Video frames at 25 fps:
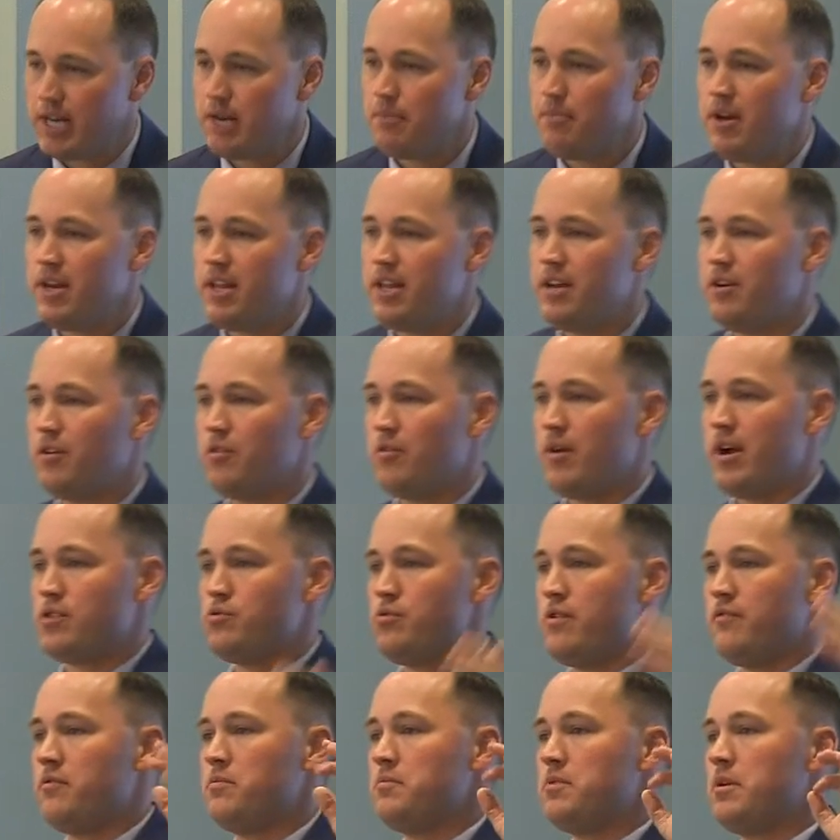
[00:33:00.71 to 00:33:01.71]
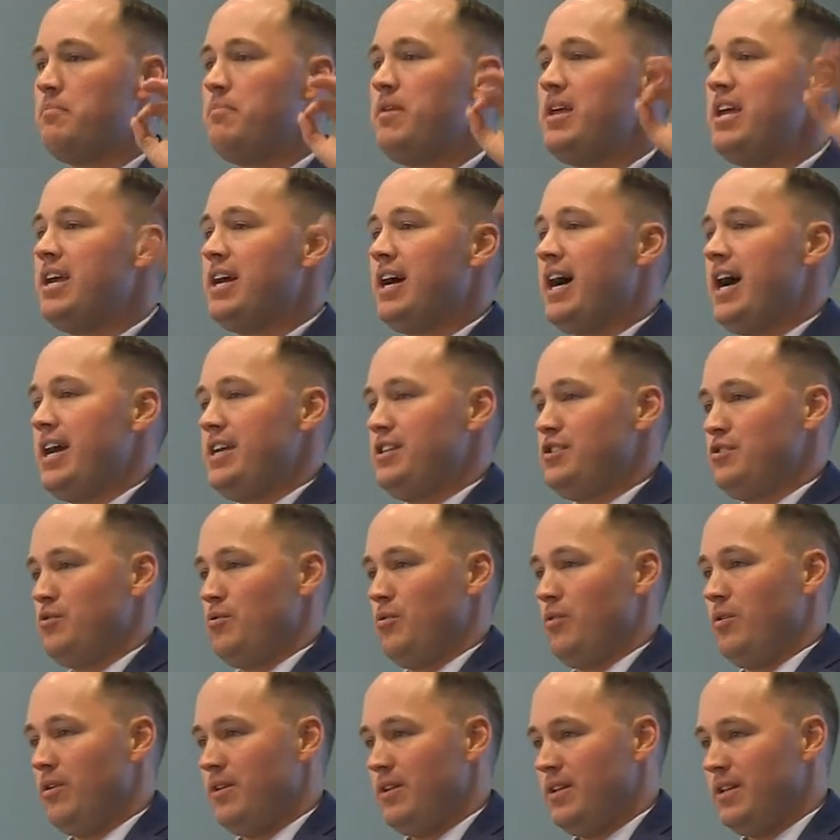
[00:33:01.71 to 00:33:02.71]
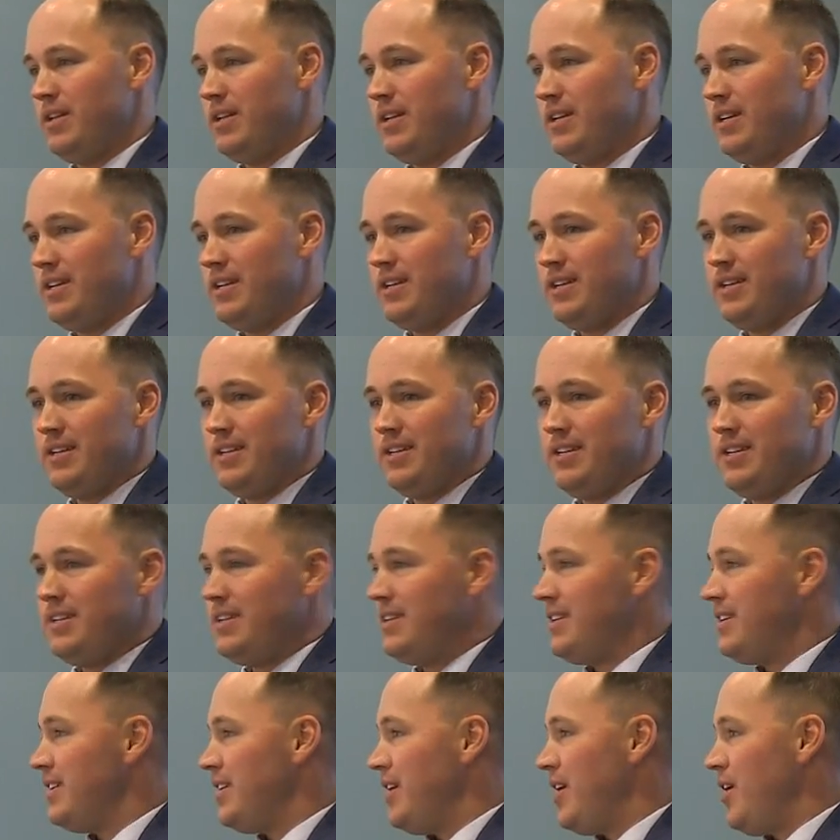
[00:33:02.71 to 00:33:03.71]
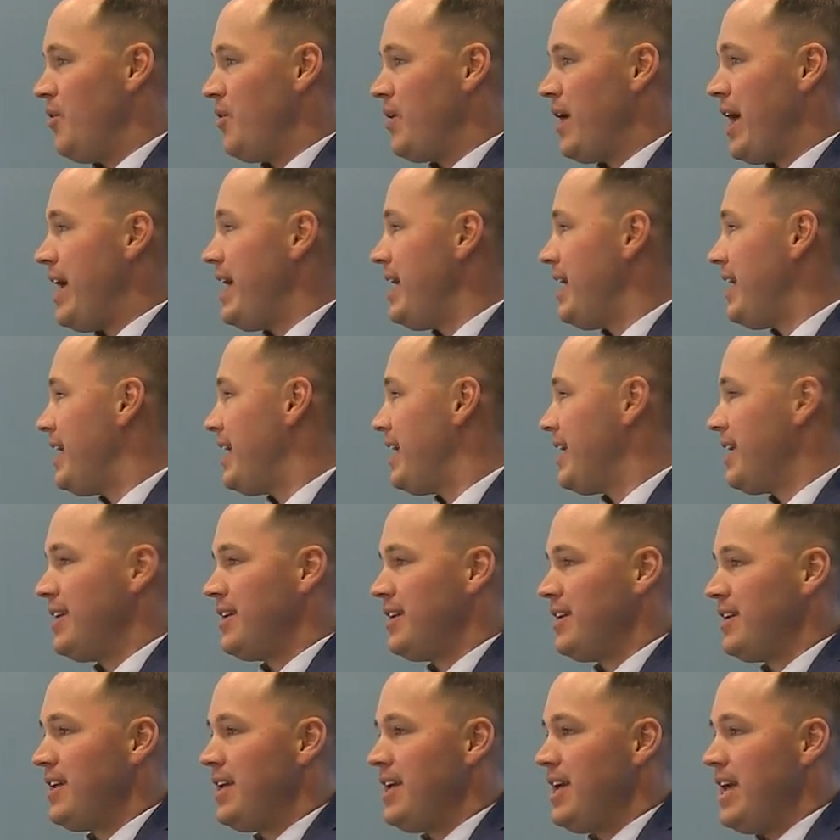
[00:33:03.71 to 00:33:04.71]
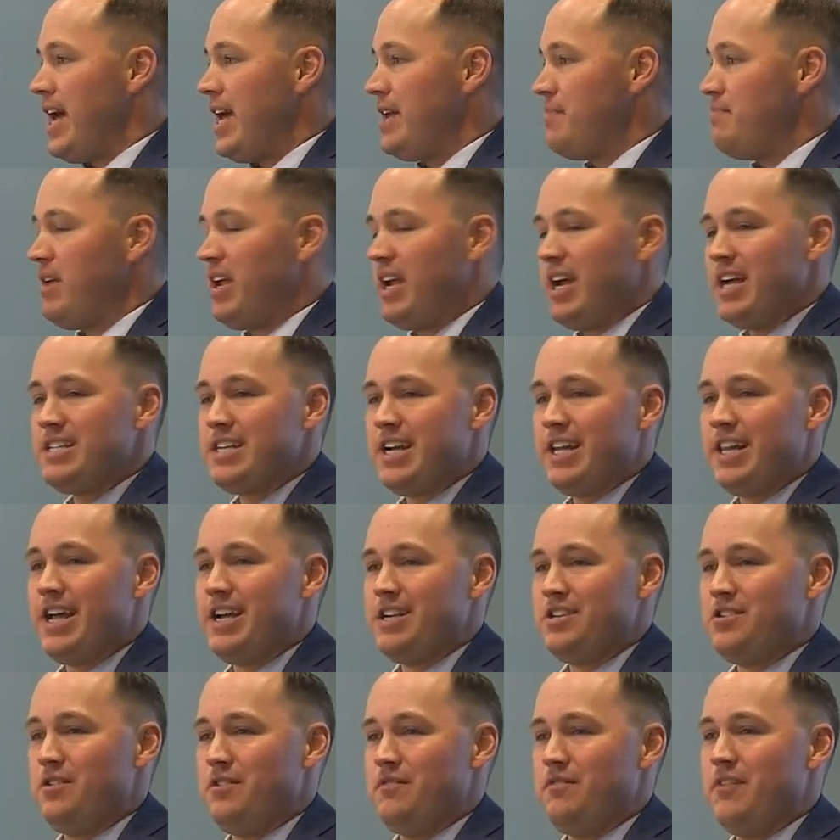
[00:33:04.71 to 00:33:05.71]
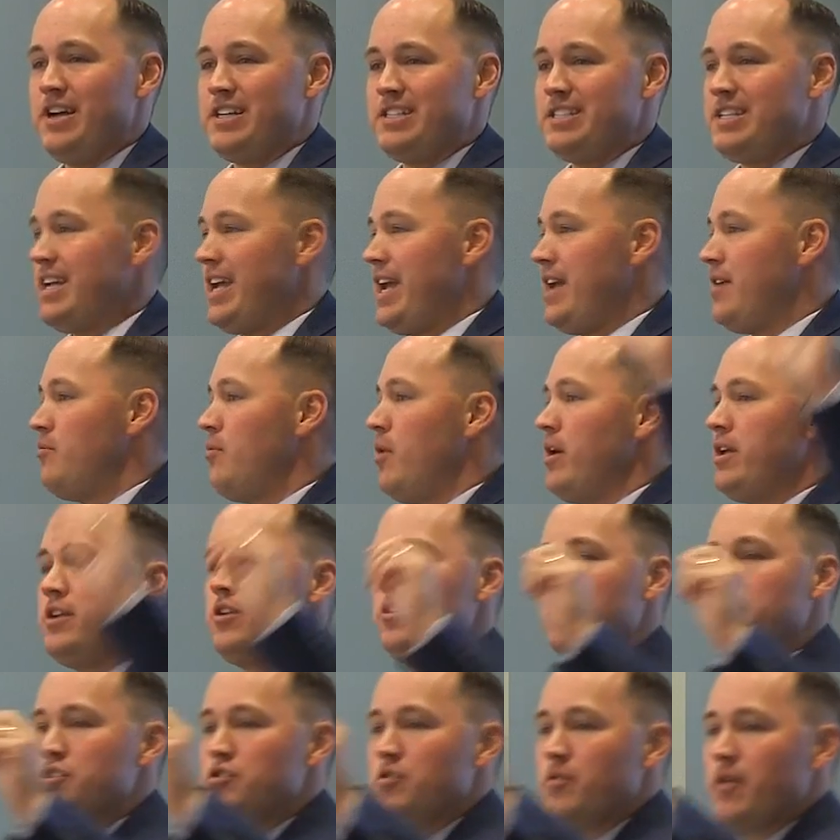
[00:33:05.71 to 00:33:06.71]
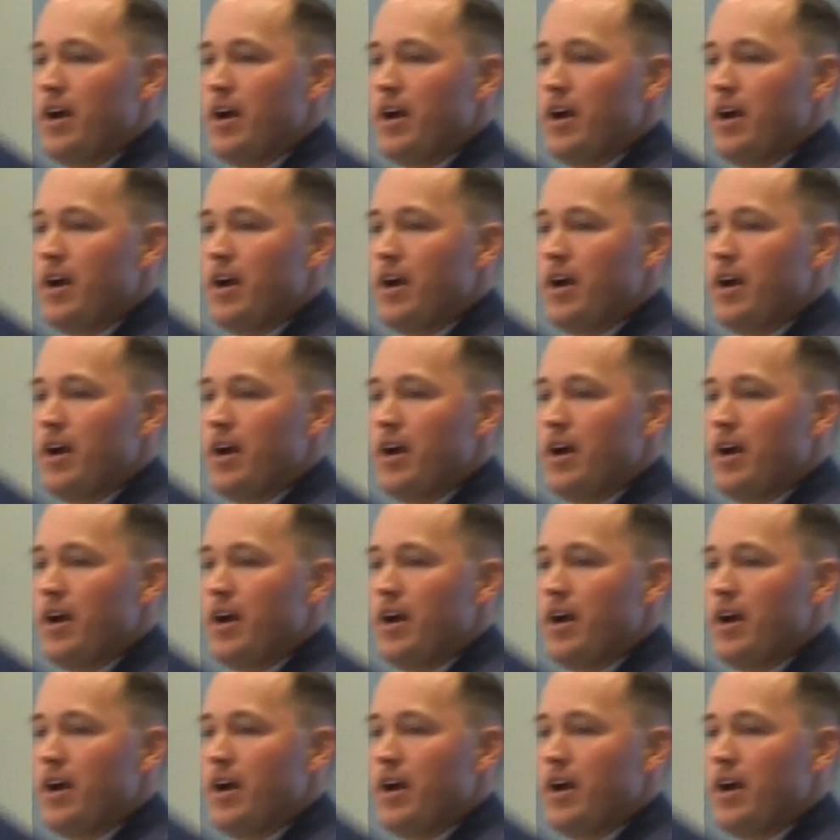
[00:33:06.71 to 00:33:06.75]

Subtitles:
anybody here graduate from Topeka High School? Okay? And because I like to investigate, what year did you